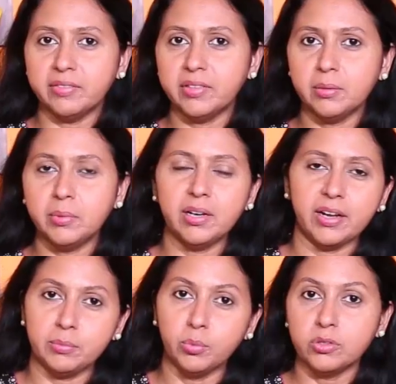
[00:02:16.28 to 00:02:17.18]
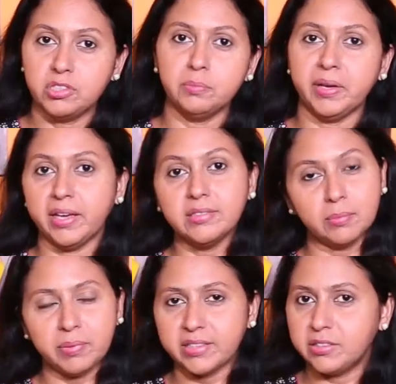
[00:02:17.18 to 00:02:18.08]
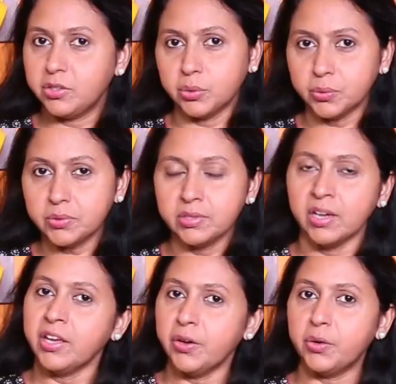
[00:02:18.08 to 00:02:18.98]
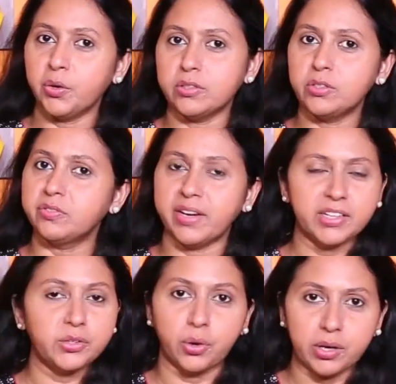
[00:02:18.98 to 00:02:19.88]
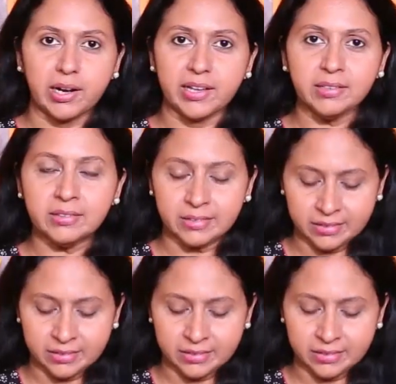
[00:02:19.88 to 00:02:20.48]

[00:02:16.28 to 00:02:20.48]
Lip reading: available at most baking supply stores. You could also find it online.